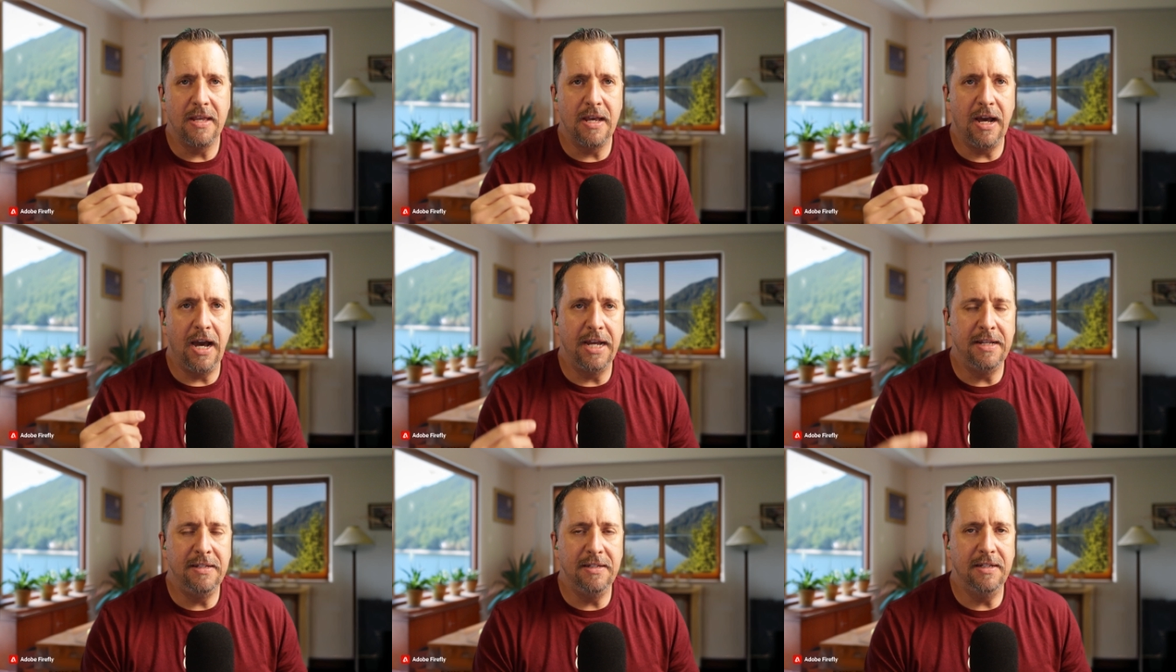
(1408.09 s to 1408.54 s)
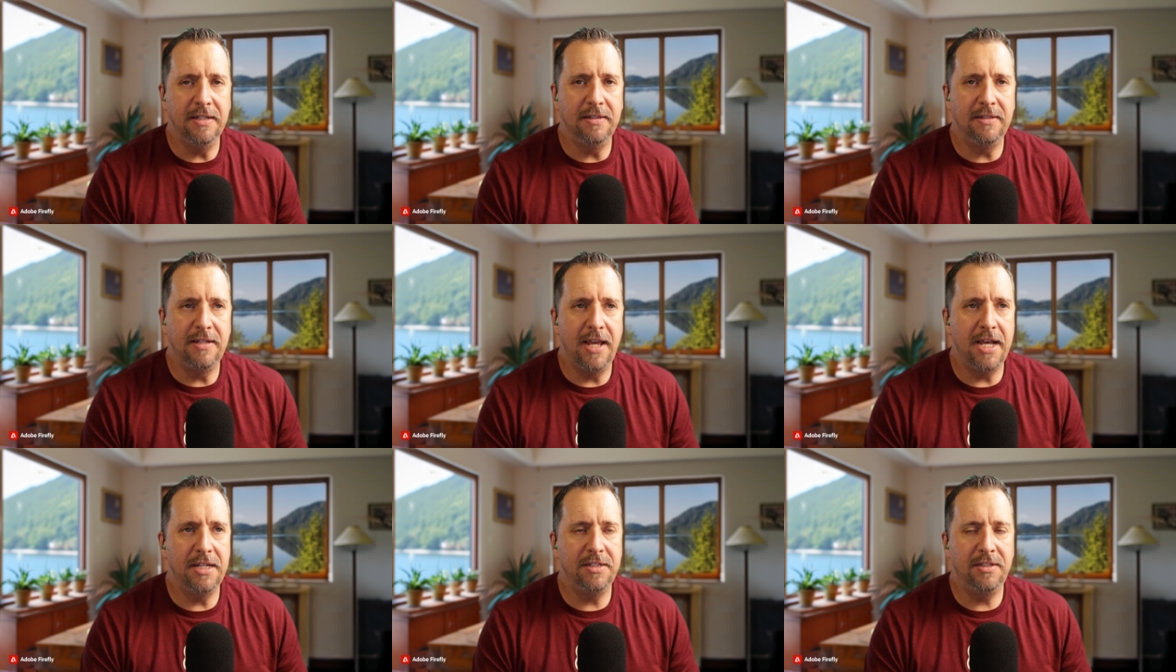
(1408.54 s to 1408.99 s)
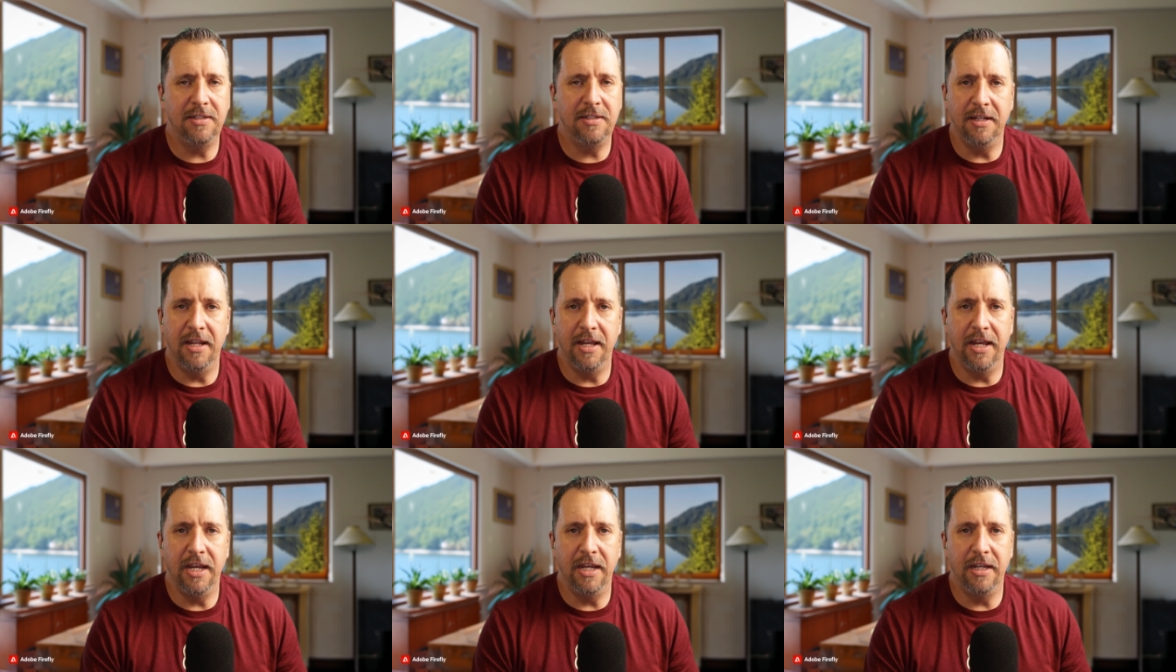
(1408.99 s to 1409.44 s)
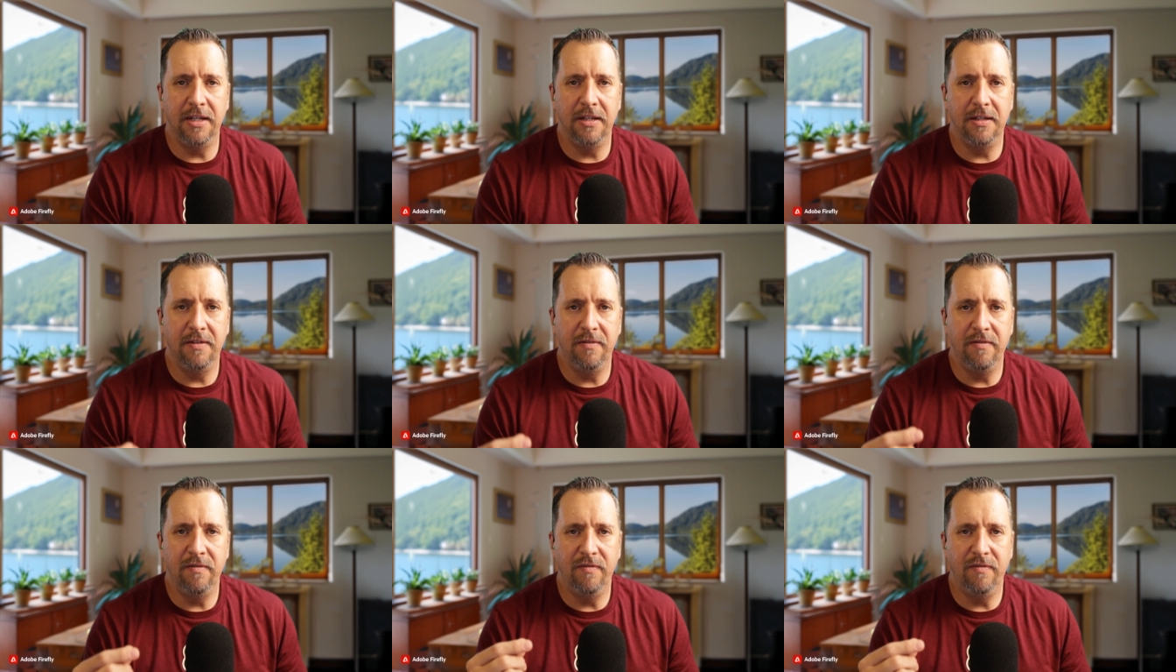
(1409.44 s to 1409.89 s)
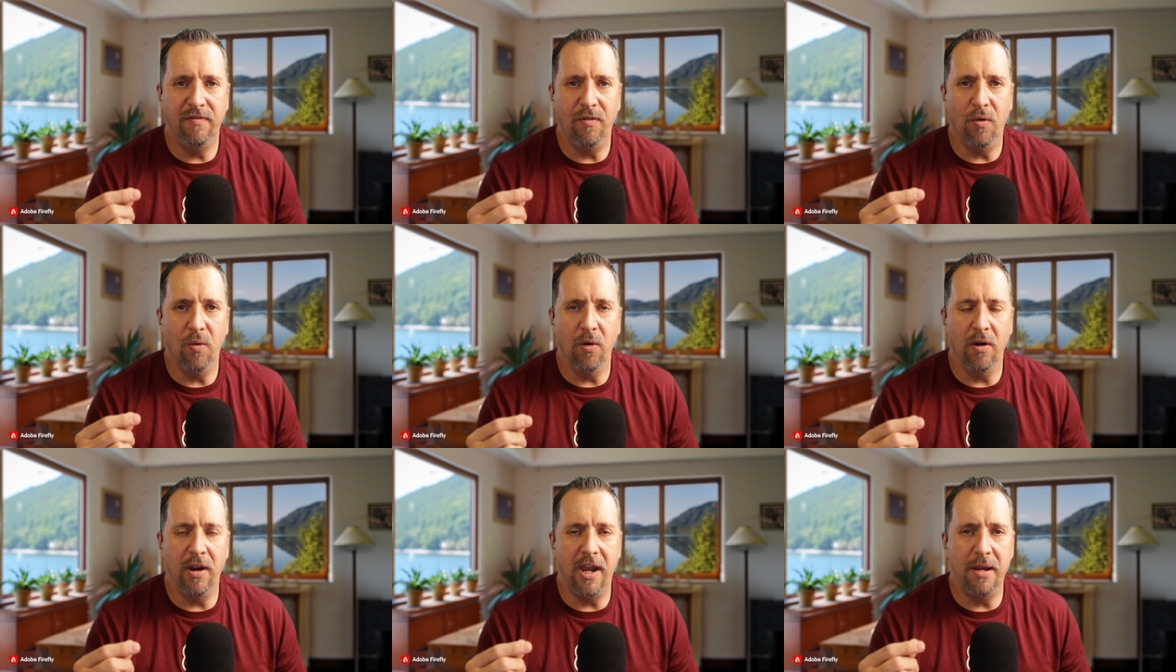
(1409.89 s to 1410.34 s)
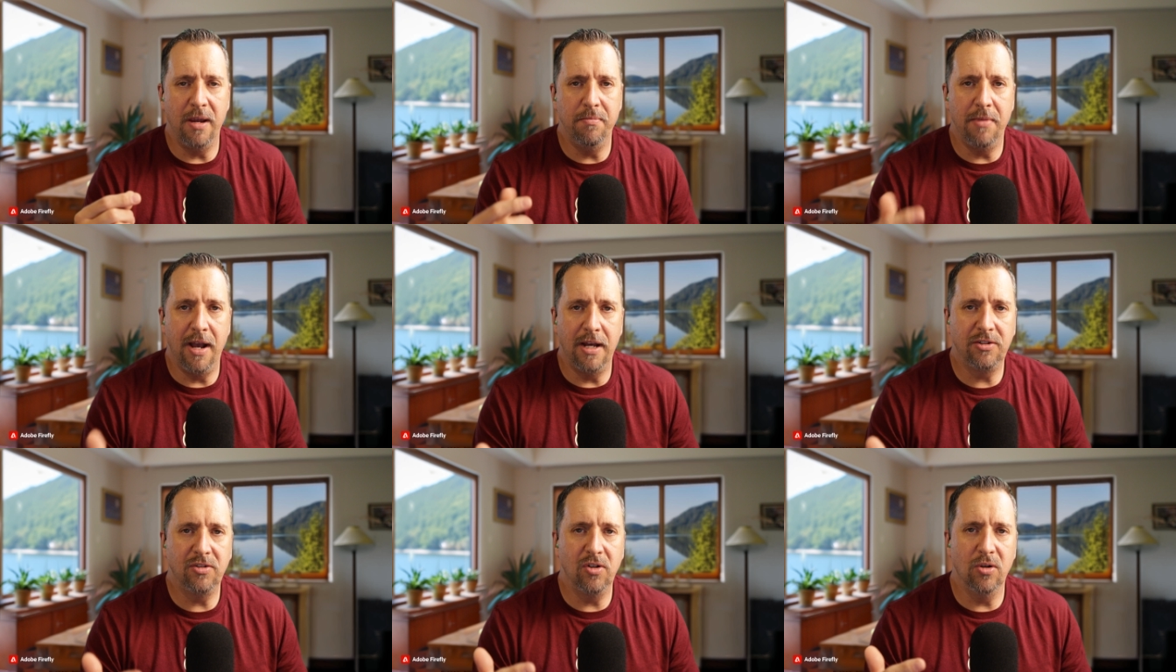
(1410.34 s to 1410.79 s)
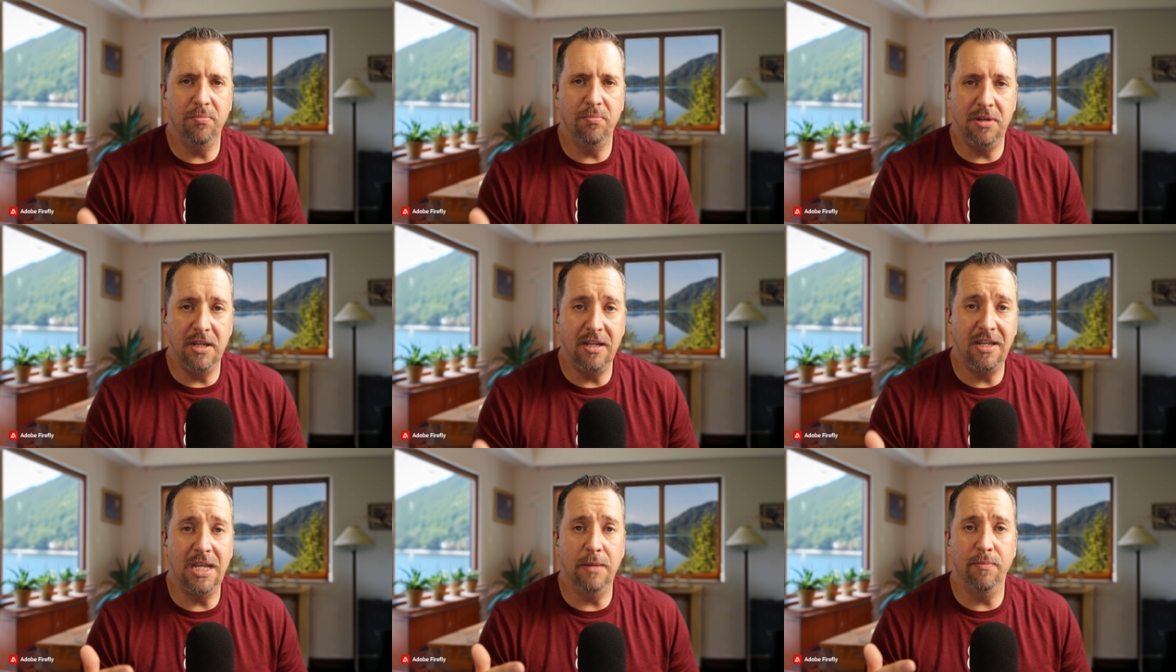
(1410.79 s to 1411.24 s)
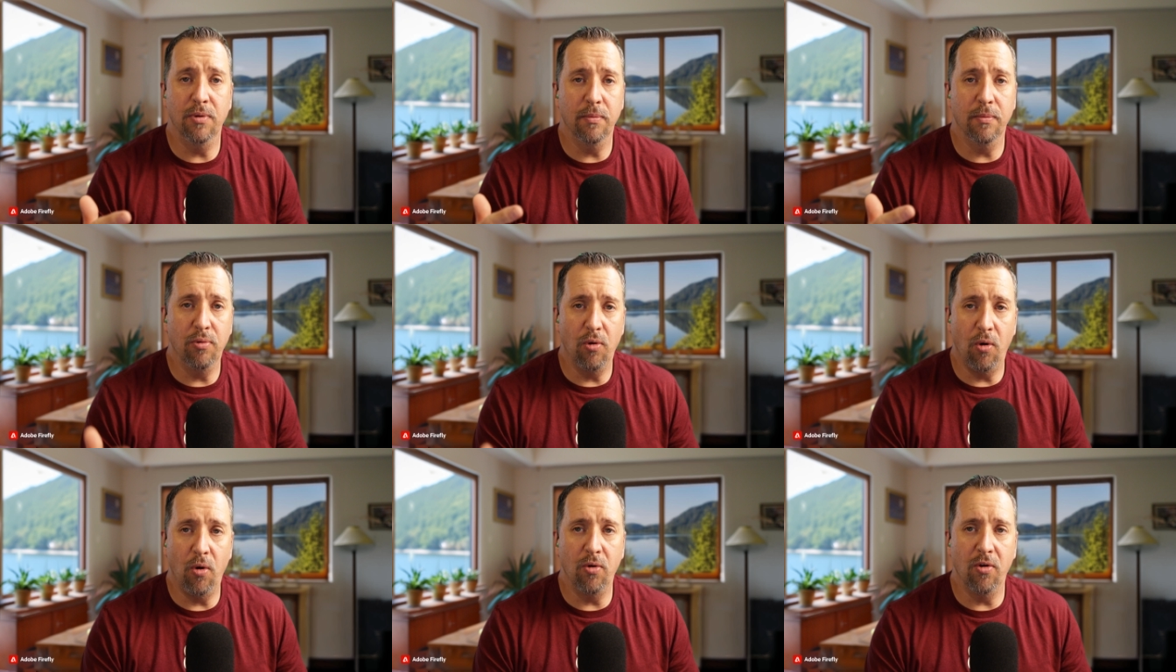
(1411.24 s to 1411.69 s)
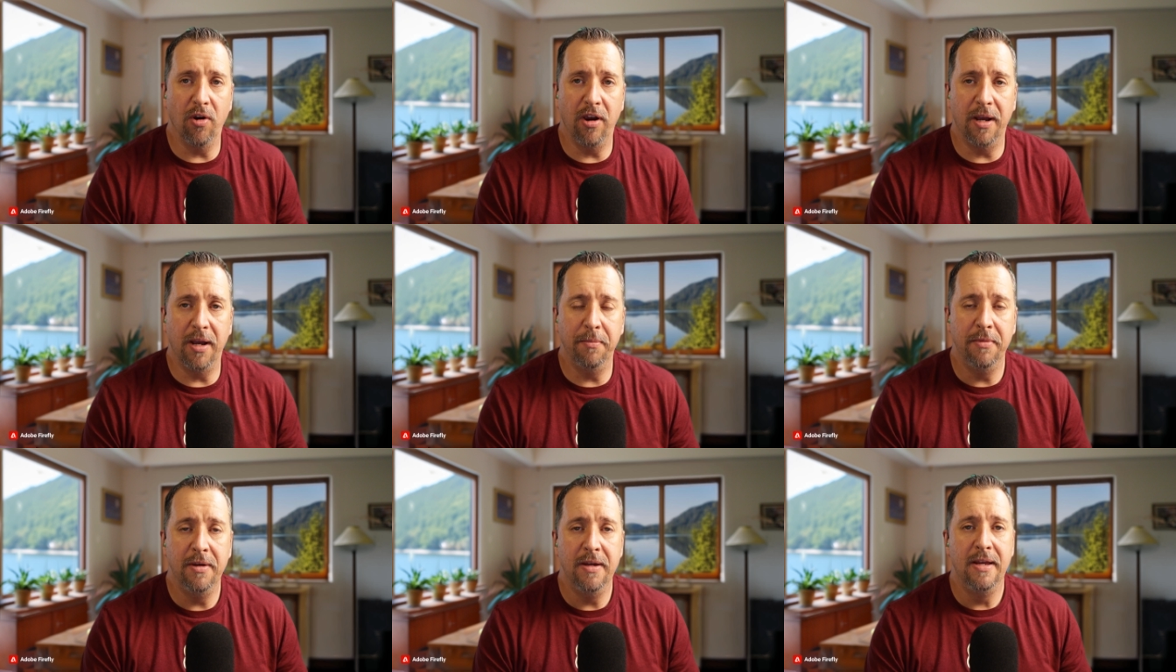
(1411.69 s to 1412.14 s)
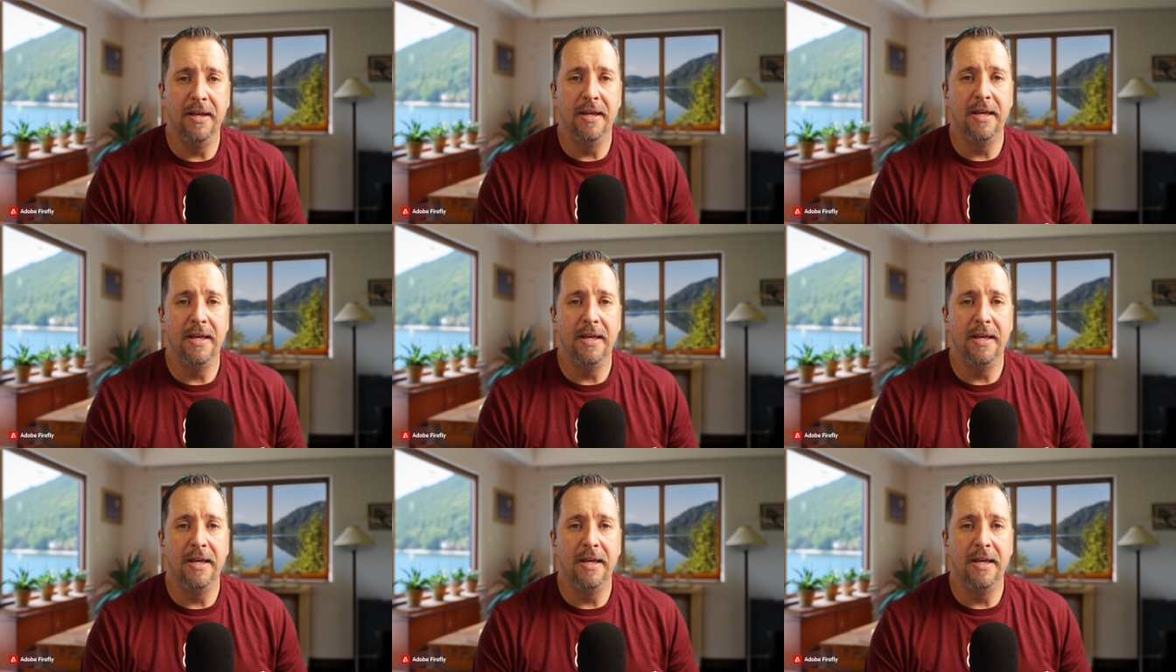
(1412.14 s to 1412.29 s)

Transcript: I did a test today for a master beekeeper program.